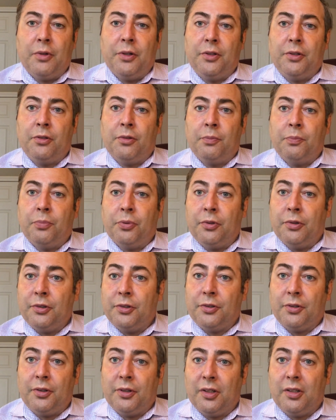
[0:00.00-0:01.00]
whether you're born
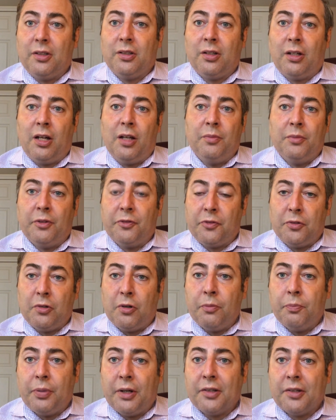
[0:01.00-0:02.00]
during a time of a
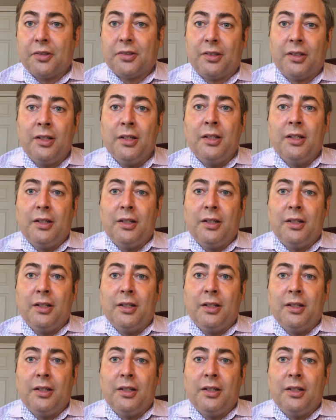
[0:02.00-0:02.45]
robust